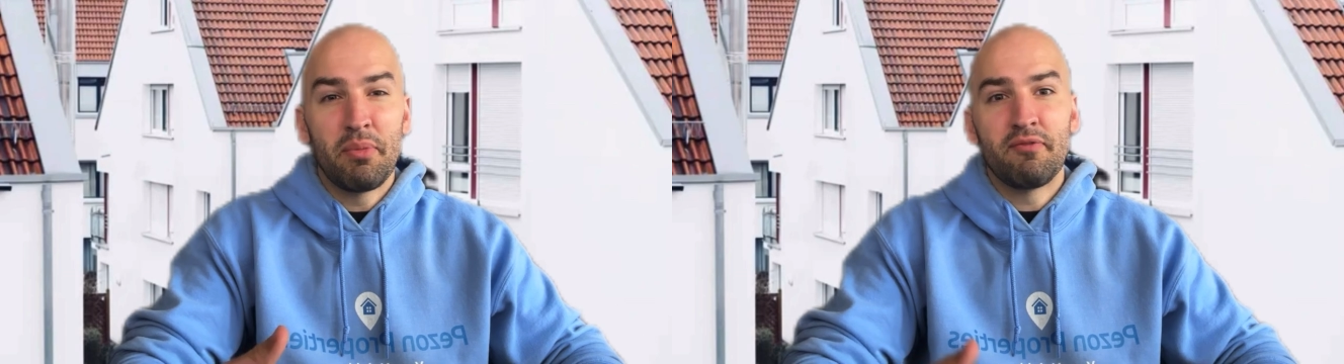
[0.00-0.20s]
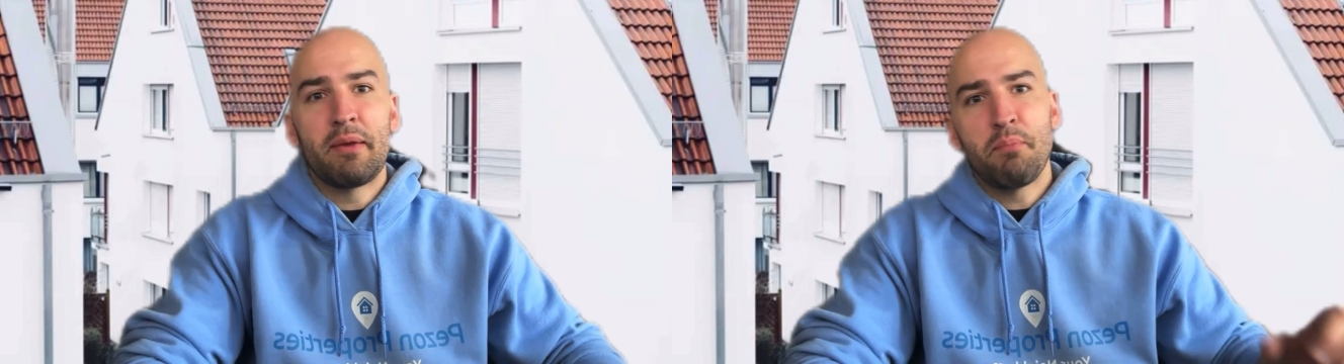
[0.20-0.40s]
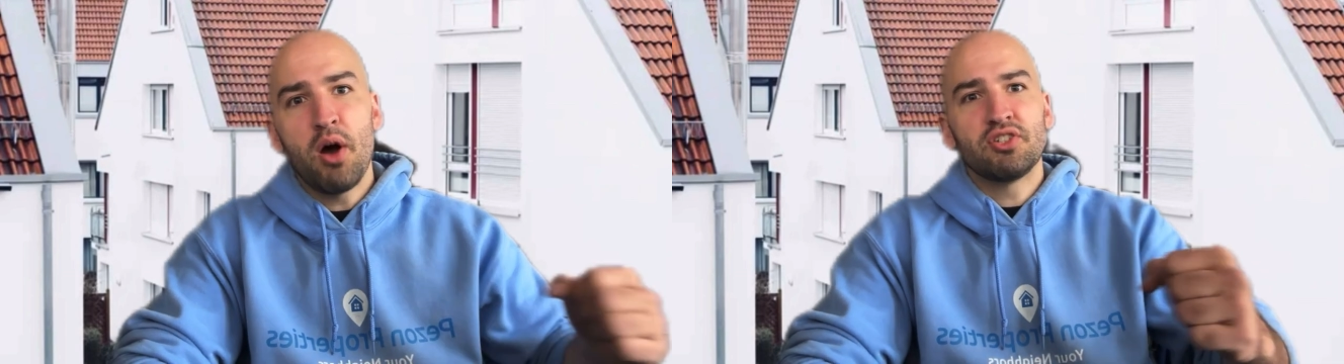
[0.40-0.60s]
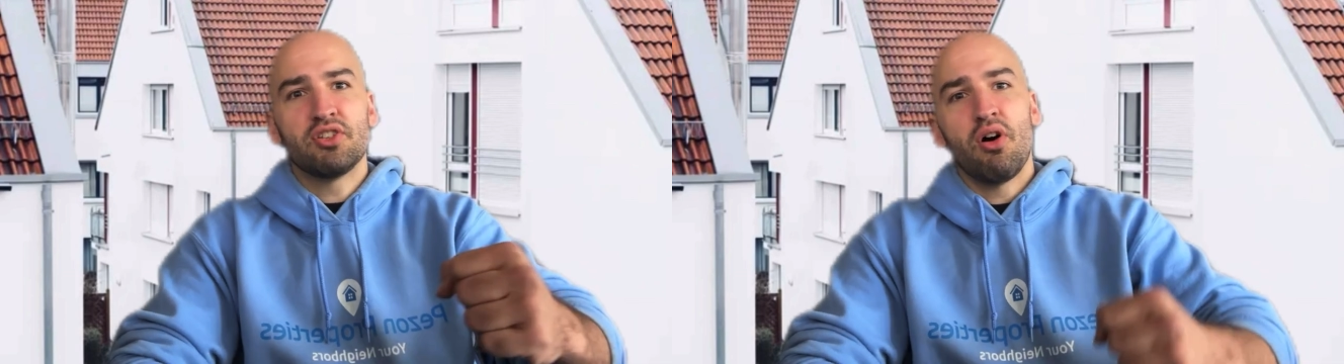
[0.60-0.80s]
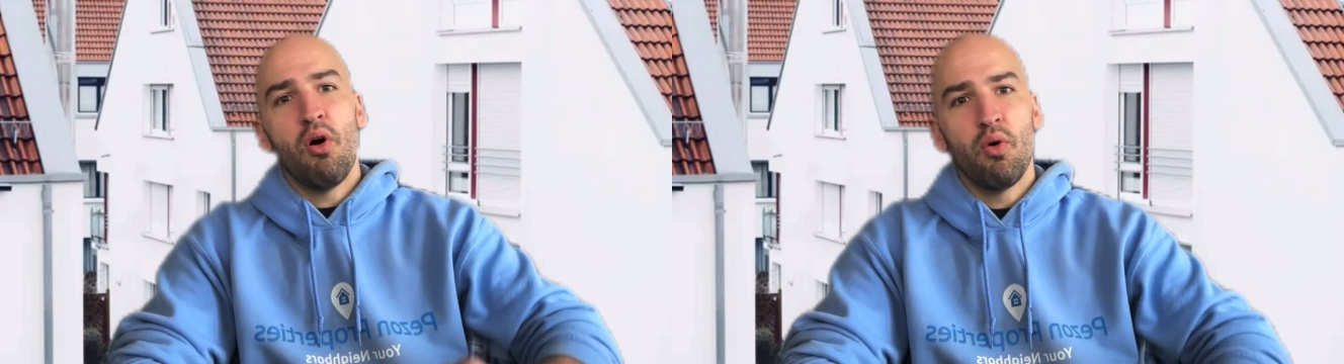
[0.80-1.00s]
But if they punched
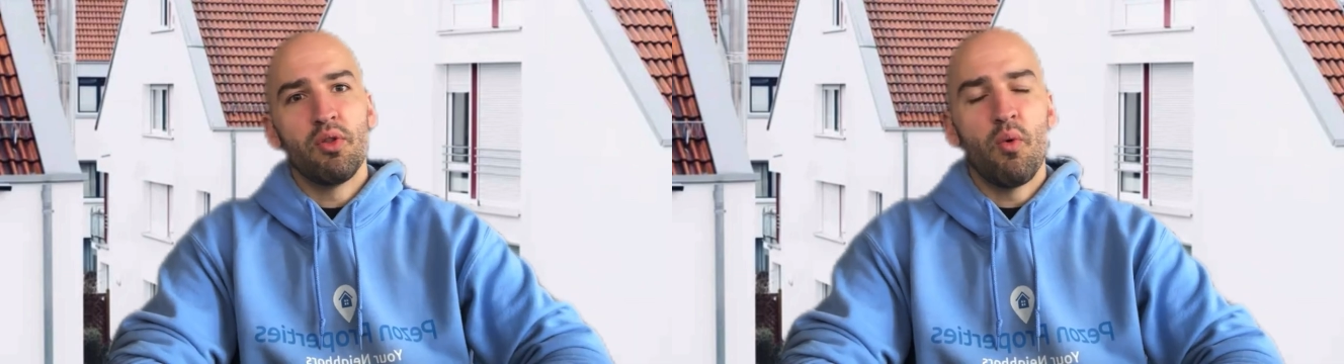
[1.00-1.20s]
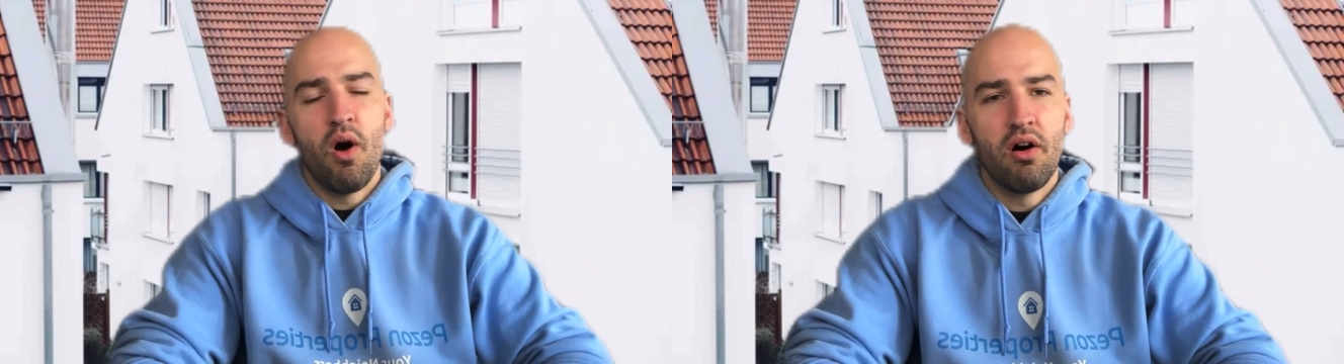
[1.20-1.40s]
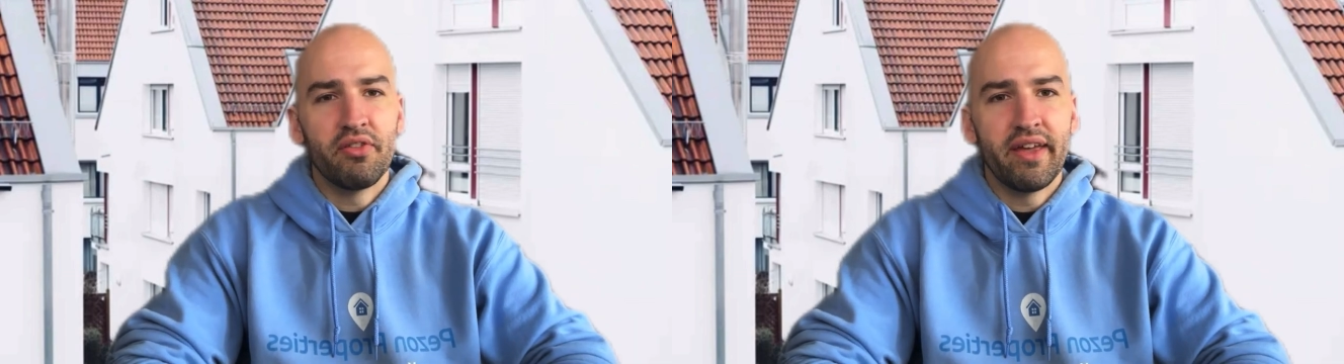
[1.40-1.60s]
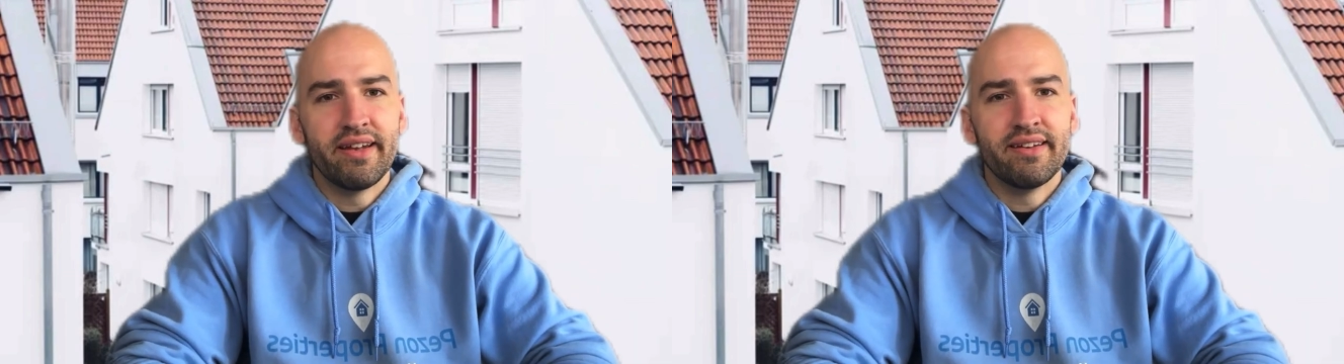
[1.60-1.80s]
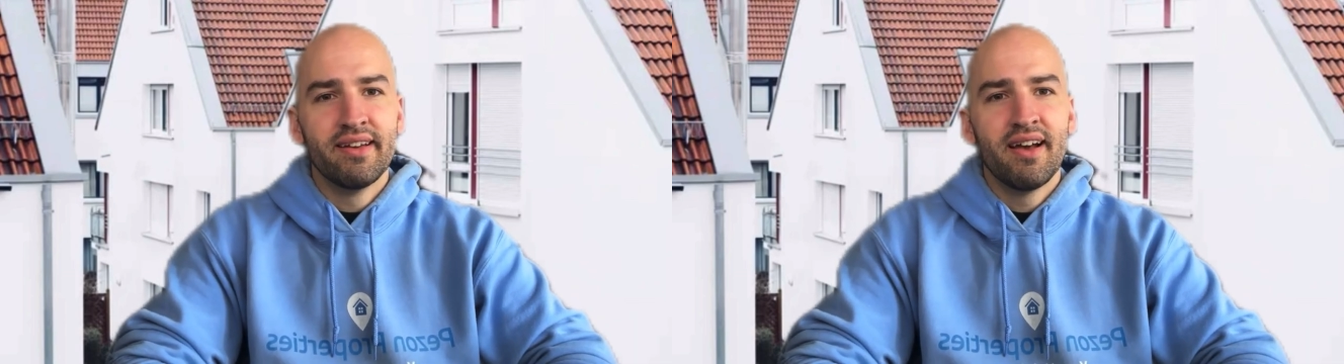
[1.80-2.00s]
a hole in the wall,
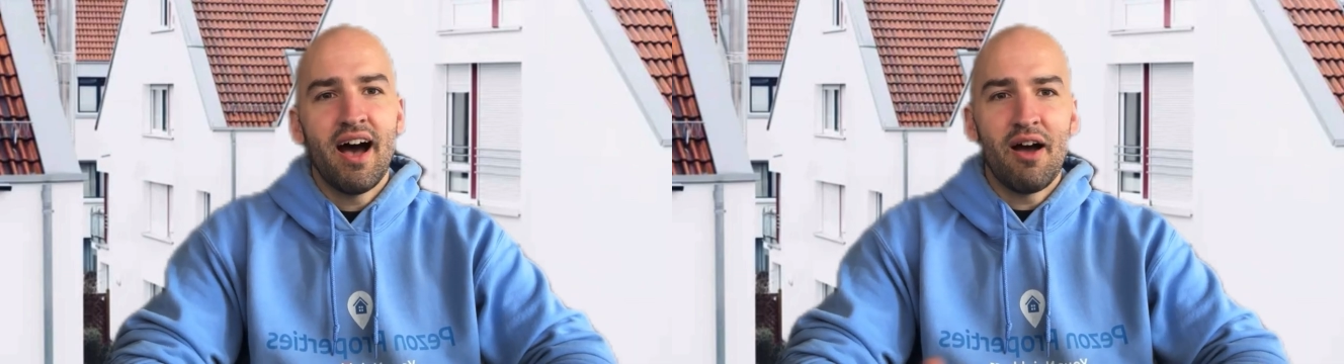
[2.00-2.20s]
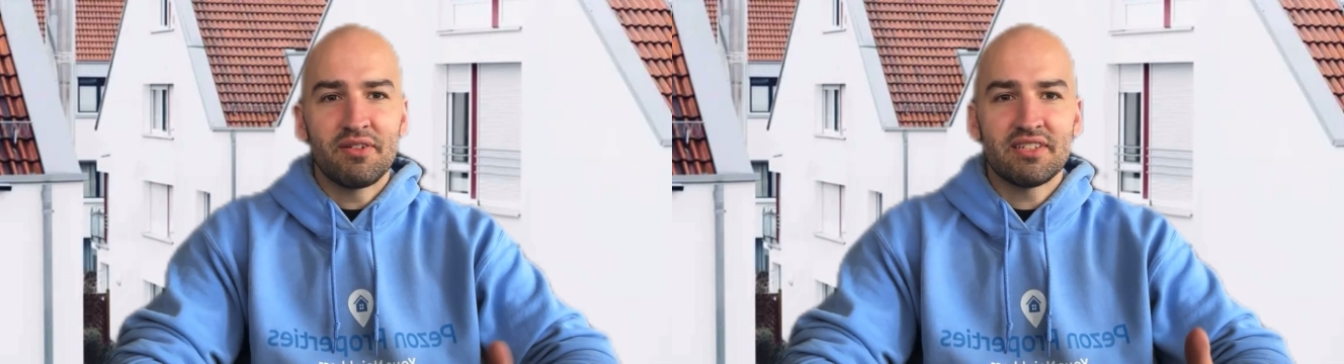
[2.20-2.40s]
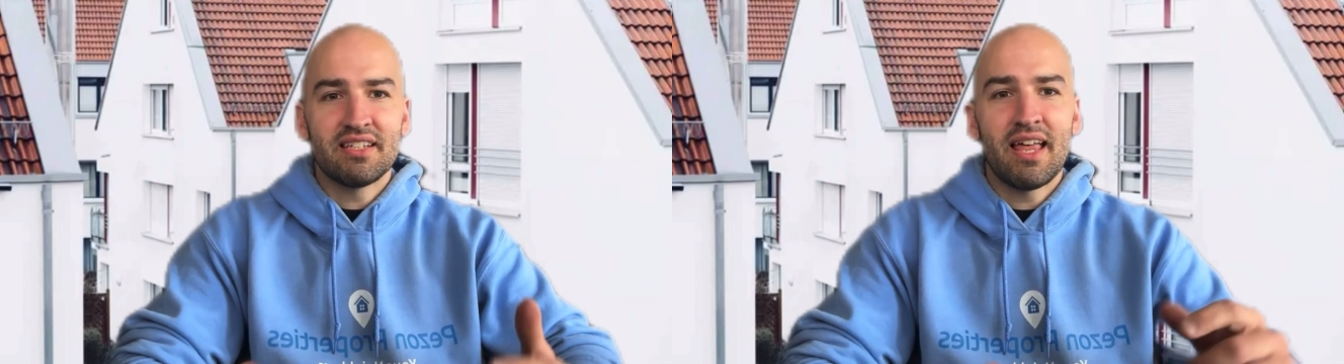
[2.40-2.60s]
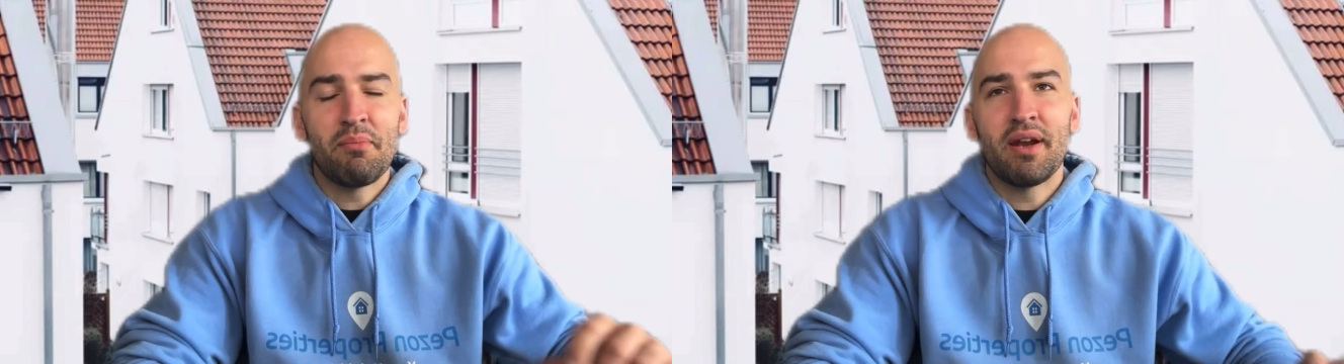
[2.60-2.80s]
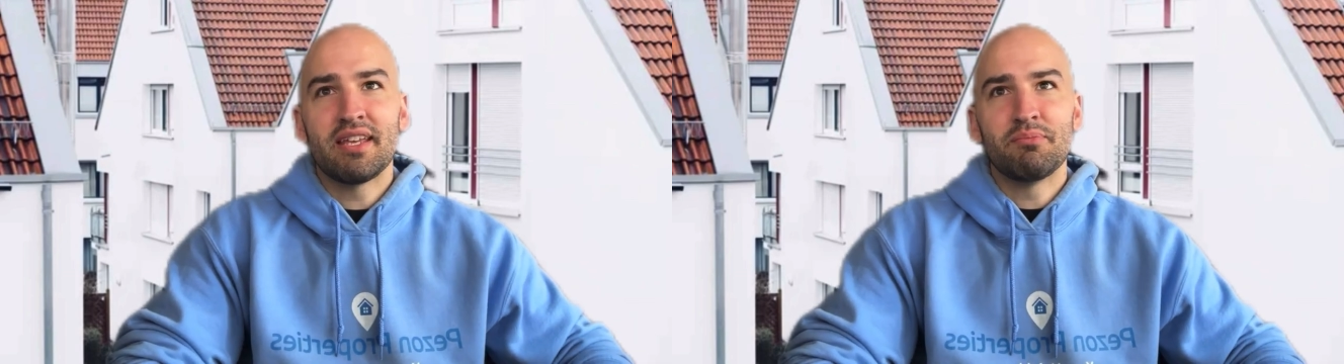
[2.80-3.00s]
then obviously that
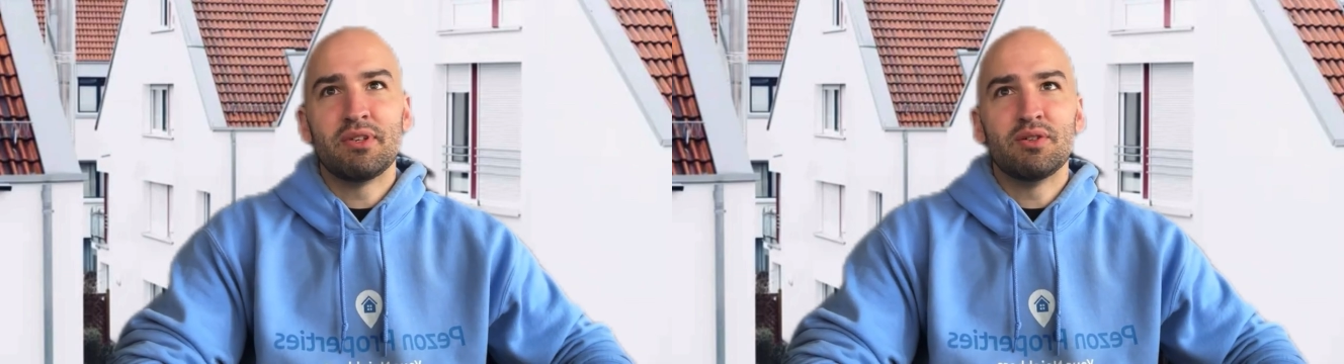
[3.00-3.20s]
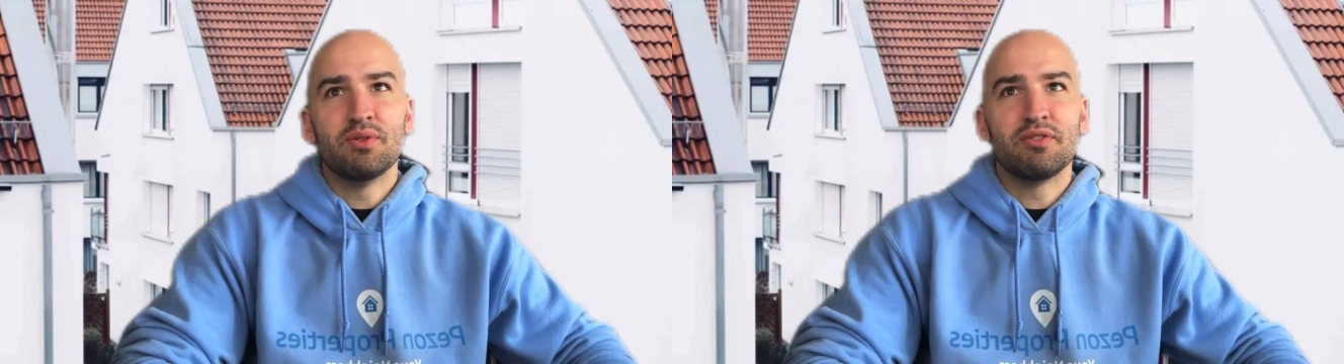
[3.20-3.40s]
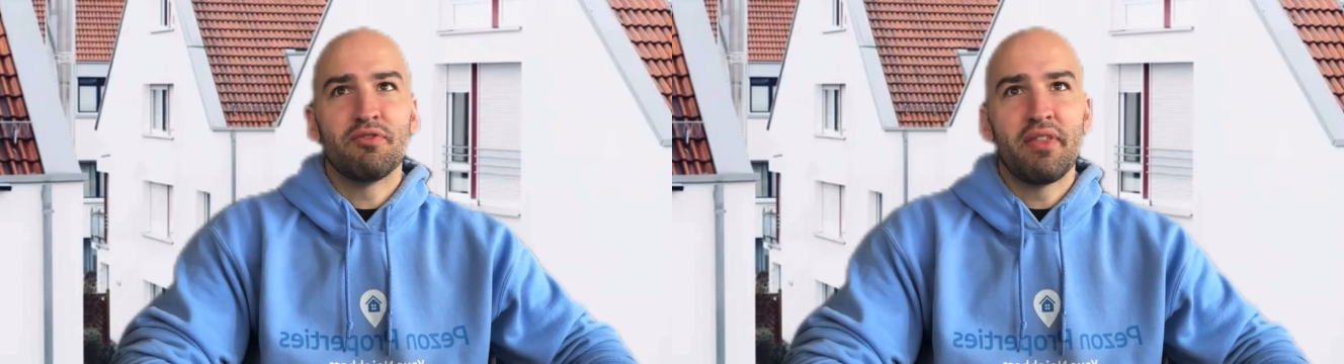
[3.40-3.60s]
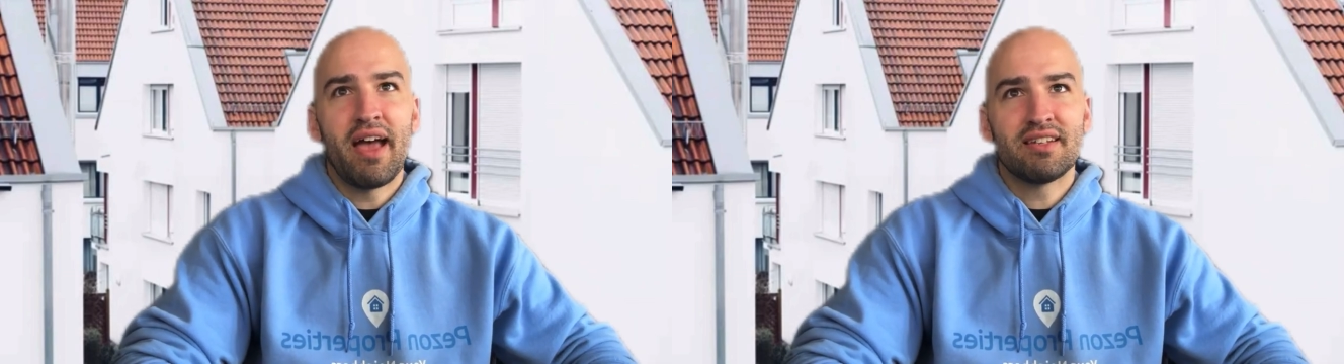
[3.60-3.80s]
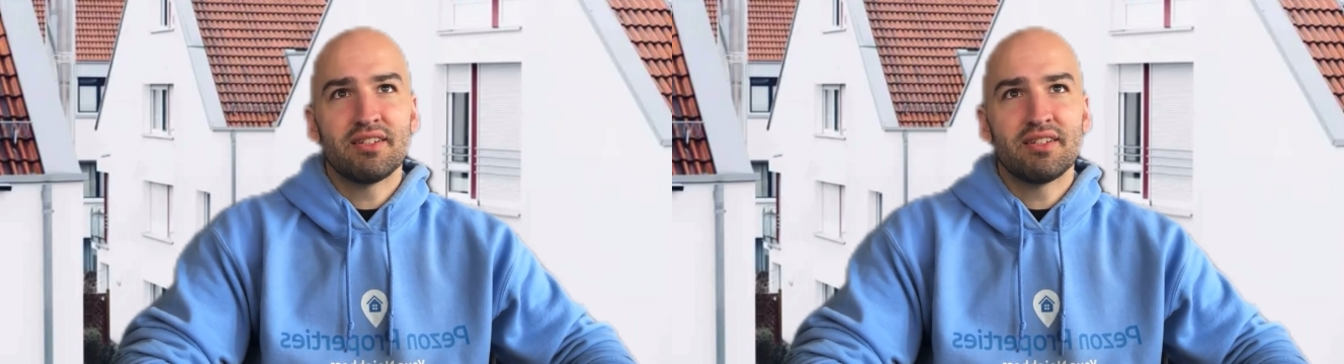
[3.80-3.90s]
money can be used for that.